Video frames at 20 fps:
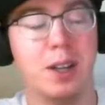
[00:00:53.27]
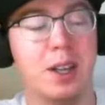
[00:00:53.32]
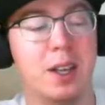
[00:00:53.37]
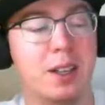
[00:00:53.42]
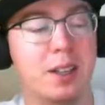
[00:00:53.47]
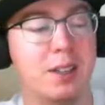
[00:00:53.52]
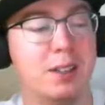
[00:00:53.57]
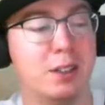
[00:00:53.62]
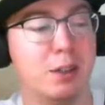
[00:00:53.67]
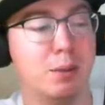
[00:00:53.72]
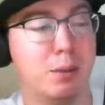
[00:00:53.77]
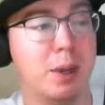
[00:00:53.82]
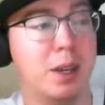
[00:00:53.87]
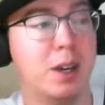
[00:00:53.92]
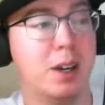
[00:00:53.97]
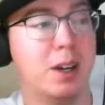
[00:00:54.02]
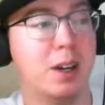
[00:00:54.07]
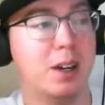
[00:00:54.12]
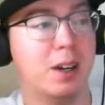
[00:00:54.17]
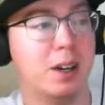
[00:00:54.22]
this will
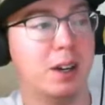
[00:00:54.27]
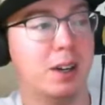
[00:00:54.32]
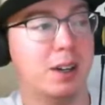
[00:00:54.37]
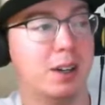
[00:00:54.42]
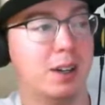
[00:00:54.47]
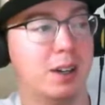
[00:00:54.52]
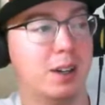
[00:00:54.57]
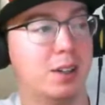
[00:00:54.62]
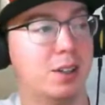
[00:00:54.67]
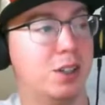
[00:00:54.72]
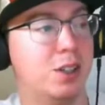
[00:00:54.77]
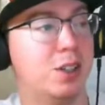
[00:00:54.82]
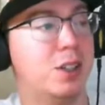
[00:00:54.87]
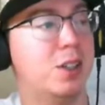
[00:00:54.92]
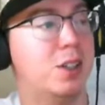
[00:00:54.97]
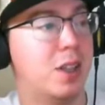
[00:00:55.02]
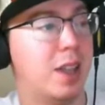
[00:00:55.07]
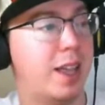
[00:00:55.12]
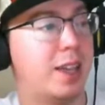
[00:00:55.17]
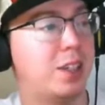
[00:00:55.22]
be our
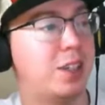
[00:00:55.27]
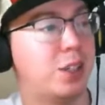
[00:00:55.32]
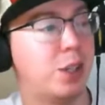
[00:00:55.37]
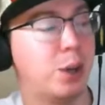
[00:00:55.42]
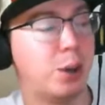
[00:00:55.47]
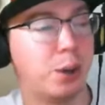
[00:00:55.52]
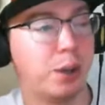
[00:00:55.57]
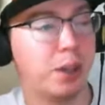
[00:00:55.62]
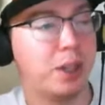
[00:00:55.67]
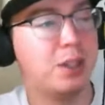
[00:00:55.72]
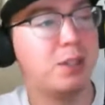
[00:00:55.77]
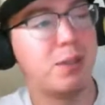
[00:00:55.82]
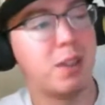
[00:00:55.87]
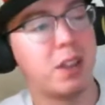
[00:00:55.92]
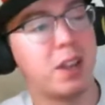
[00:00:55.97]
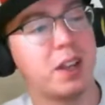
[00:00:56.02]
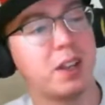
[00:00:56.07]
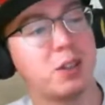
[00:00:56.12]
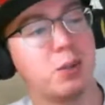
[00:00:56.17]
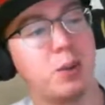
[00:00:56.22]
last show, at least for
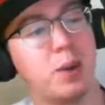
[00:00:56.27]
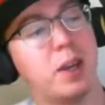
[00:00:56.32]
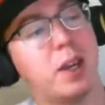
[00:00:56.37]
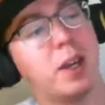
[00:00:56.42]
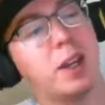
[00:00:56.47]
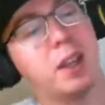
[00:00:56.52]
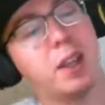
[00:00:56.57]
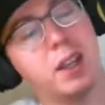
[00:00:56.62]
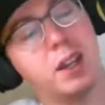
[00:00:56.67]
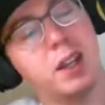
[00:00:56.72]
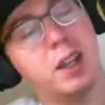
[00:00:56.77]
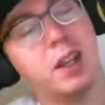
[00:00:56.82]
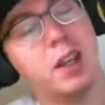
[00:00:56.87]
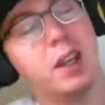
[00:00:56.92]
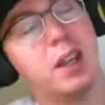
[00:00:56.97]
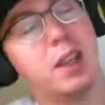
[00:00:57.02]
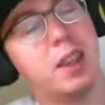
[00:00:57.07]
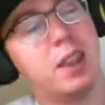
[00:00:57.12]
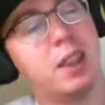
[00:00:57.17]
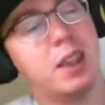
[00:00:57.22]
the next week, and then
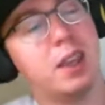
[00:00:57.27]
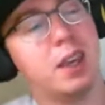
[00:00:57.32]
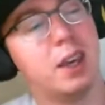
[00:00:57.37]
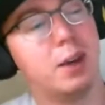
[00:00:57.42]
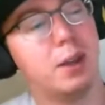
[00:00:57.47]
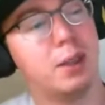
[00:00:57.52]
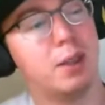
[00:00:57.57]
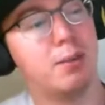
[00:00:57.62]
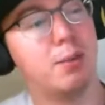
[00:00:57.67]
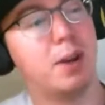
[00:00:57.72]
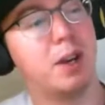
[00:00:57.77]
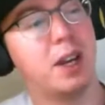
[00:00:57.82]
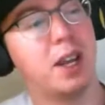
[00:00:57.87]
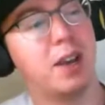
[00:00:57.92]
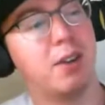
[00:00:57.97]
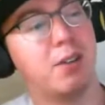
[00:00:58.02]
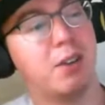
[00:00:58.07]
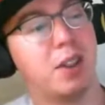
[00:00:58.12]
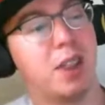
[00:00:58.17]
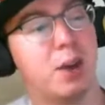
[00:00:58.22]
the Monday
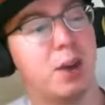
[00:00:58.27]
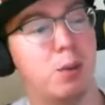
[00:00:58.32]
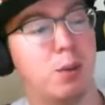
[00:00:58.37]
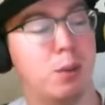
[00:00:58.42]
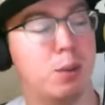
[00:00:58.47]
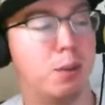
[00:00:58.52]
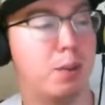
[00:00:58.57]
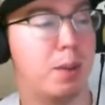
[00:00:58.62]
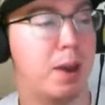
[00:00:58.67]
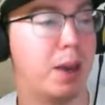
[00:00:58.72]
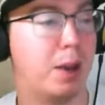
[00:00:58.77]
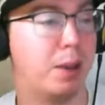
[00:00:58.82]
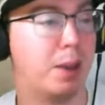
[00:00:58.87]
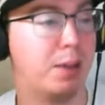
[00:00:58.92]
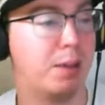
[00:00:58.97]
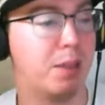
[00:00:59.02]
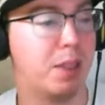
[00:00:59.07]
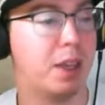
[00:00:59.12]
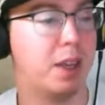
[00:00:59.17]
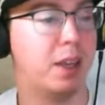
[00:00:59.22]
after that we'll be back
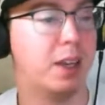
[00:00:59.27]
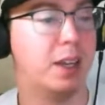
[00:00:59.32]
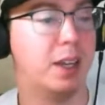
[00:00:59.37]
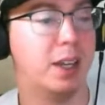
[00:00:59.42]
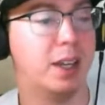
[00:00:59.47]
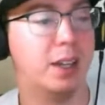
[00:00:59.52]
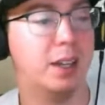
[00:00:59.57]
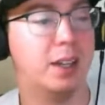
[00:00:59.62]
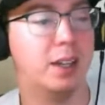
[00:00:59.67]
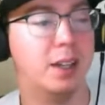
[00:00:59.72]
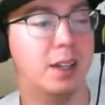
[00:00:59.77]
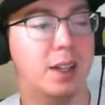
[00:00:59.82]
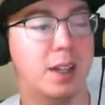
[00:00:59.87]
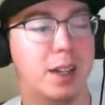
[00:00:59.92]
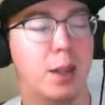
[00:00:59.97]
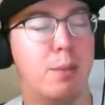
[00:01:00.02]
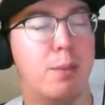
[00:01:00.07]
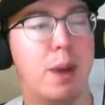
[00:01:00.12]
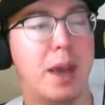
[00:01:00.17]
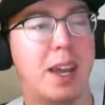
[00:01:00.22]
with everything. And
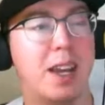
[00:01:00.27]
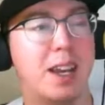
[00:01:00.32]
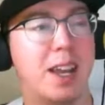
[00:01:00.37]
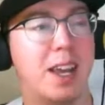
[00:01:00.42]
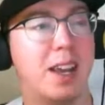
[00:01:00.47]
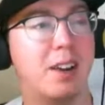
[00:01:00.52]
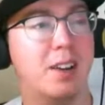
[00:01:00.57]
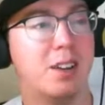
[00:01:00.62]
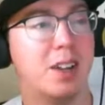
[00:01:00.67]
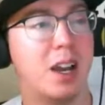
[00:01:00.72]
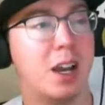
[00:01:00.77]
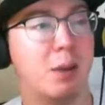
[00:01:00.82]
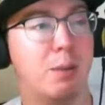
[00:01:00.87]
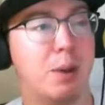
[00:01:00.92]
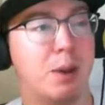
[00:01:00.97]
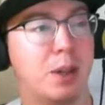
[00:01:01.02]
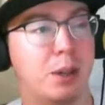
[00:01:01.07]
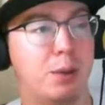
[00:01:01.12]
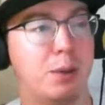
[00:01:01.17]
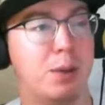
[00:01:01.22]
Matt and I are talking
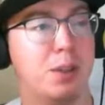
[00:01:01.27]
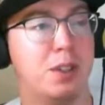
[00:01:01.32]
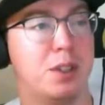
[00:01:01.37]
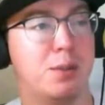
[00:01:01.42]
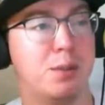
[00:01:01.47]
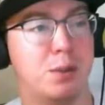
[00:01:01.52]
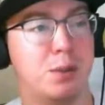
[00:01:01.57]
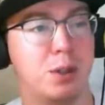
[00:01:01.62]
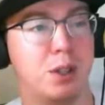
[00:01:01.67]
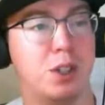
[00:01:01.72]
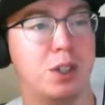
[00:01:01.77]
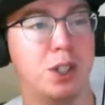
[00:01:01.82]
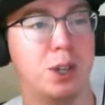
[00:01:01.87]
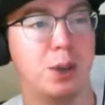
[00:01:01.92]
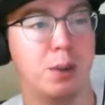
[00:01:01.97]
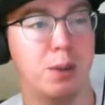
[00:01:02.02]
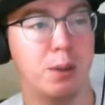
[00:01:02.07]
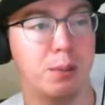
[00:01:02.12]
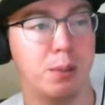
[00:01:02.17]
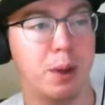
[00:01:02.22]
about doing some sort of
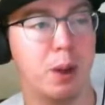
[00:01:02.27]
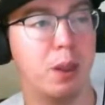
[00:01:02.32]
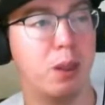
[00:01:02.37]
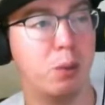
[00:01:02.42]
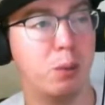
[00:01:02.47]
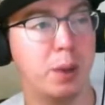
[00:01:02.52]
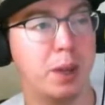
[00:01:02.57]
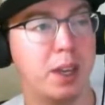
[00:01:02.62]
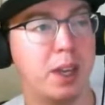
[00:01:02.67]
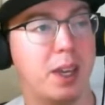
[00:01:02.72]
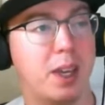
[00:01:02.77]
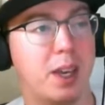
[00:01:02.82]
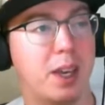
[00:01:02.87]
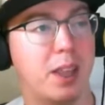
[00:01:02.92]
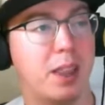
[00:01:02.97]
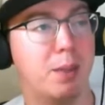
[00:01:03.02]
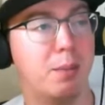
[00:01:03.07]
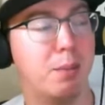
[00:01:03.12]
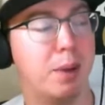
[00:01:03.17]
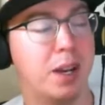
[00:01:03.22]
show in the middle of the week
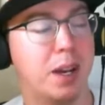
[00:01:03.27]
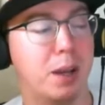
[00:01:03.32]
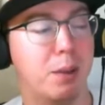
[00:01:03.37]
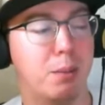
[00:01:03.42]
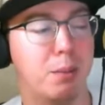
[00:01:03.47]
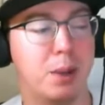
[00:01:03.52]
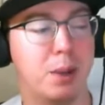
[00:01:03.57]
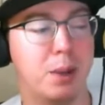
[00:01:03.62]
that might not be